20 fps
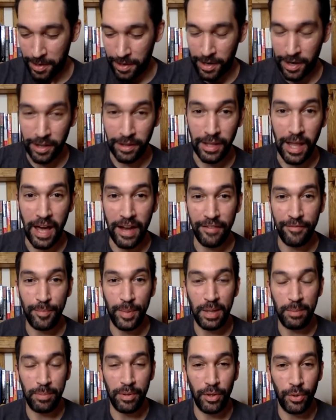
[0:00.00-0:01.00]
a lot of
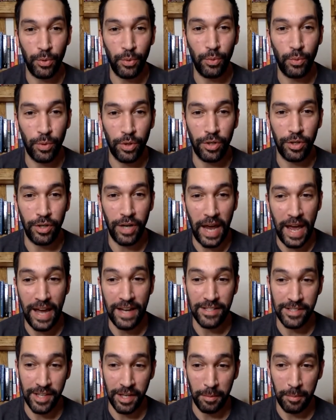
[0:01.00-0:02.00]
people who were
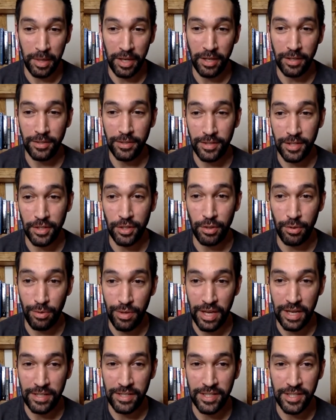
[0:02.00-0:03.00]
asking me to do
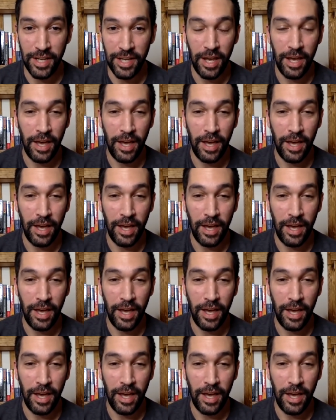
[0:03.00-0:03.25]
this,